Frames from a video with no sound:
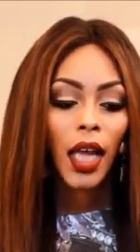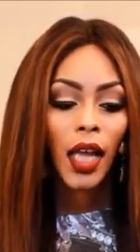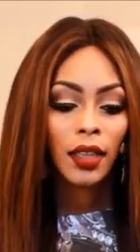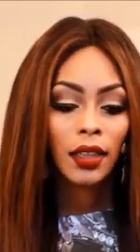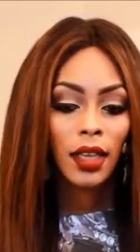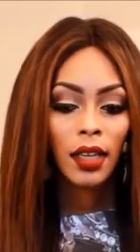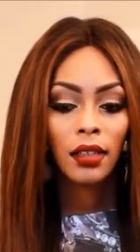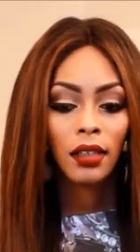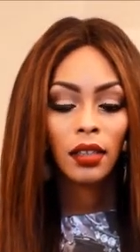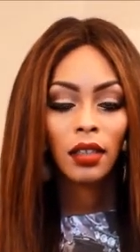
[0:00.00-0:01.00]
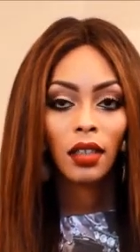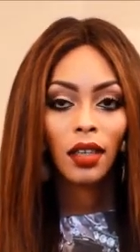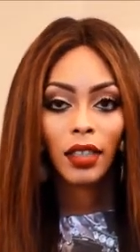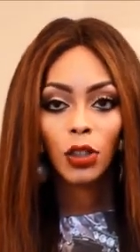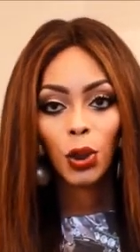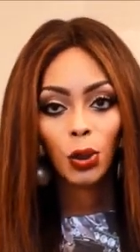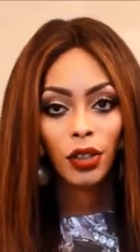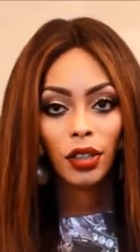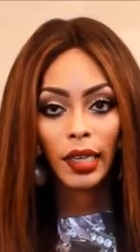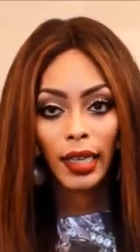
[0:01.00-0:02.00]
and then like
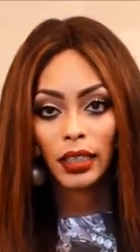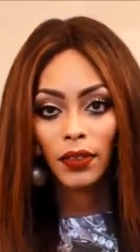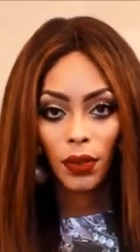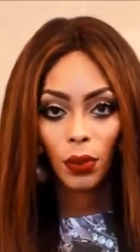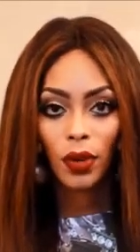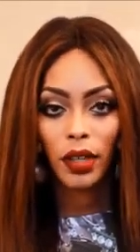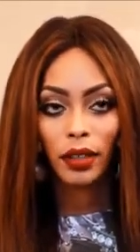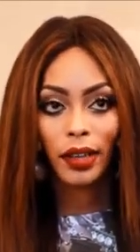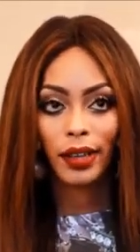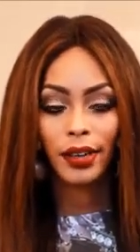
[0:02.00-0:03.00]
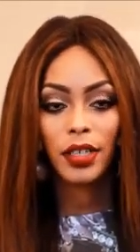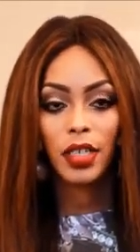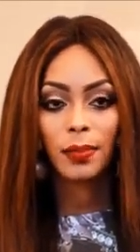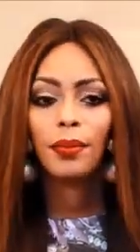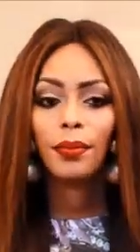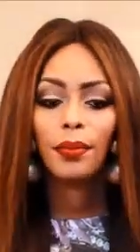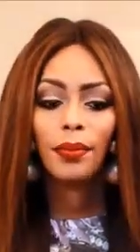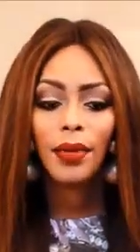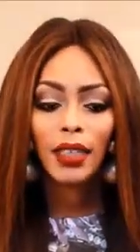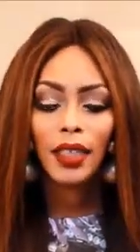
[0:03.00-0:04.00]
shorter lengths if you want layers.
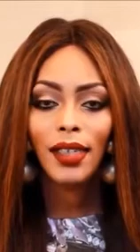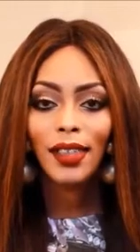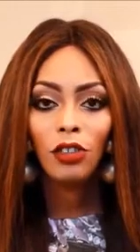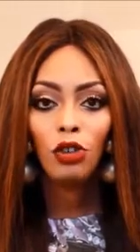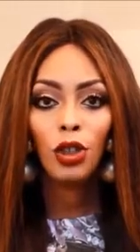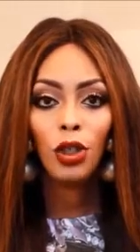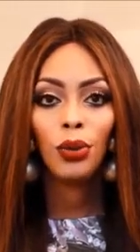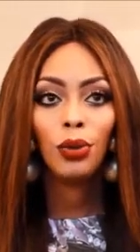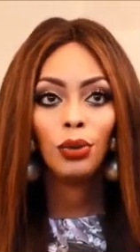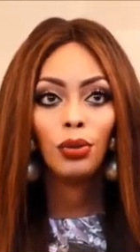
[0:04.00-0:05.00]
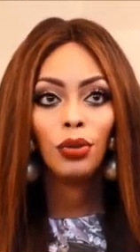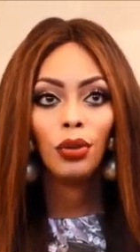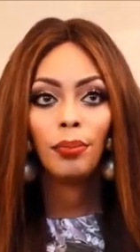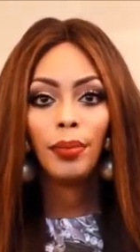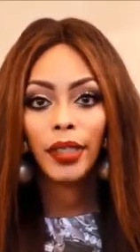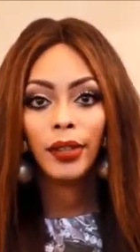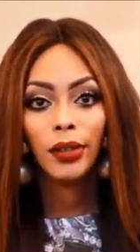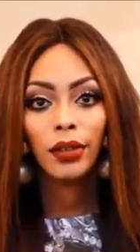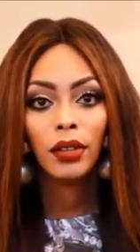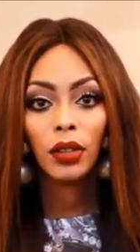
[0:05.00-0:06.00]
By taking 2
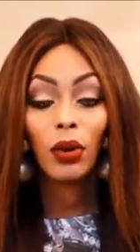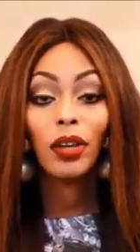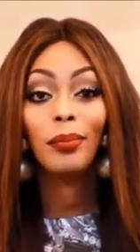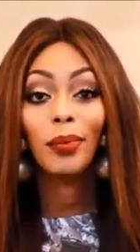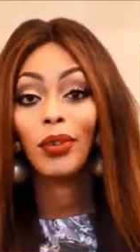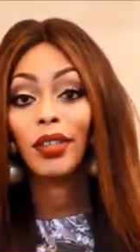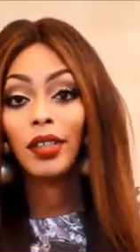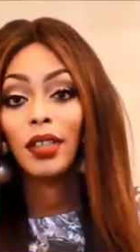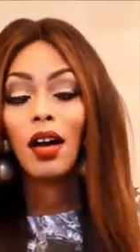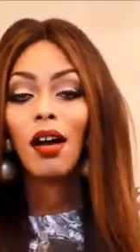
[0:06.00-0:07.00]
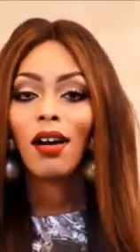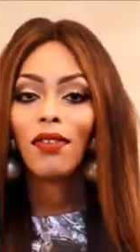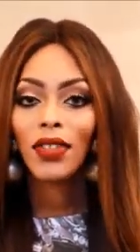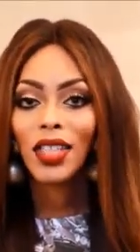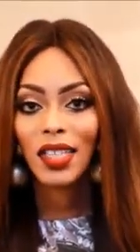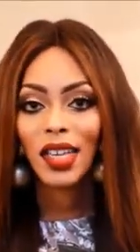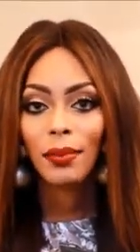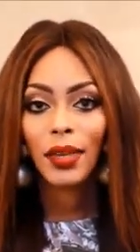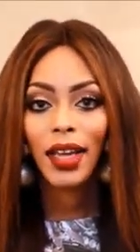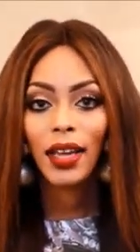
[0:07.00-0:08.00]
bundles or more of the
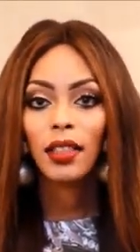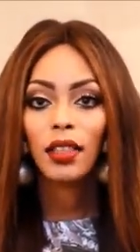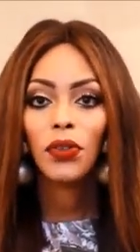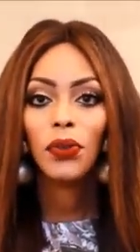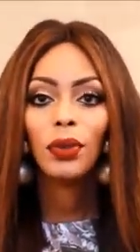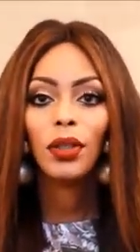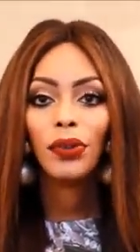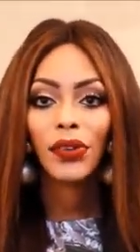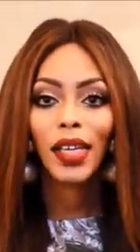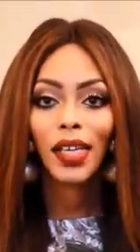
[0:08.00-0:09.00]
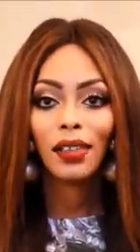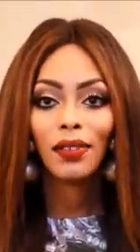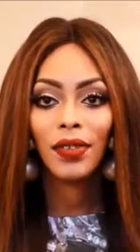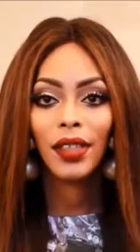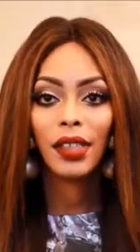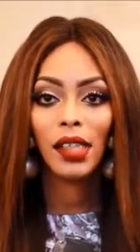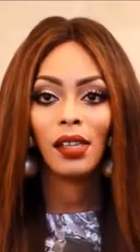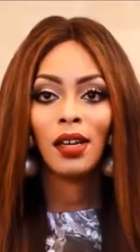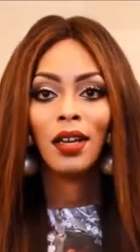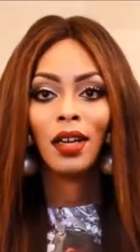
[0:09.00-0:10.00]
same length, you will create a very
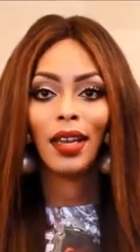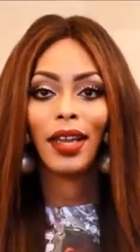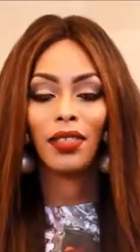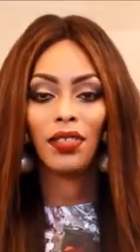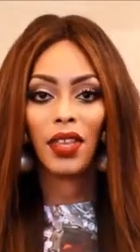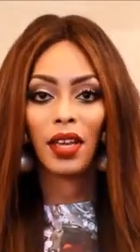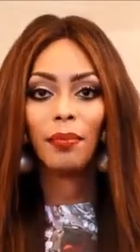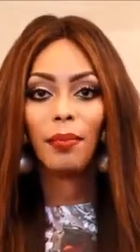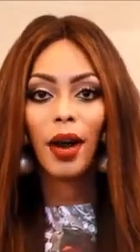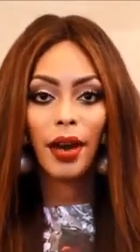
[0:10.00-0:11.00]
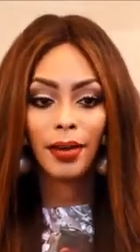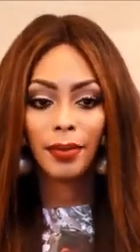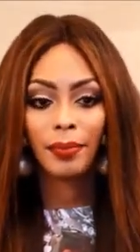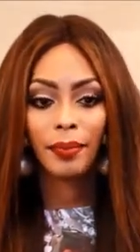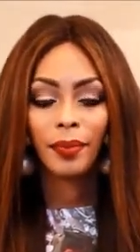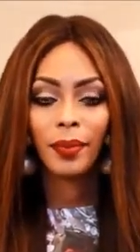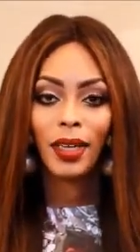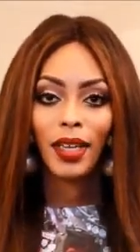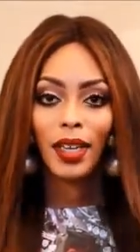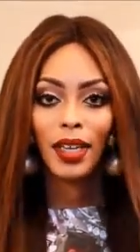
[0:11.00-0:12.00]
thick bottom,
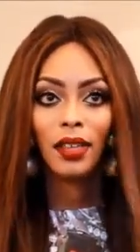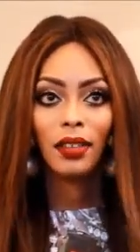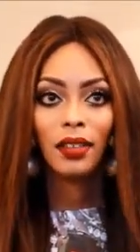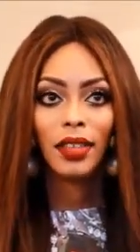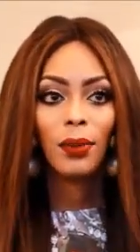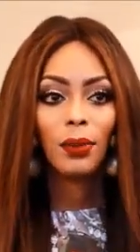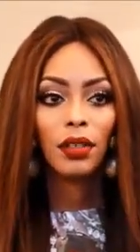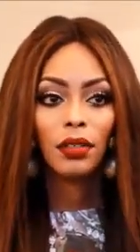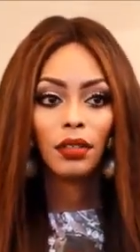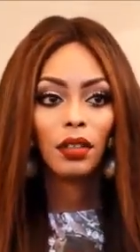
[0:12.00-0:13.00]
and that would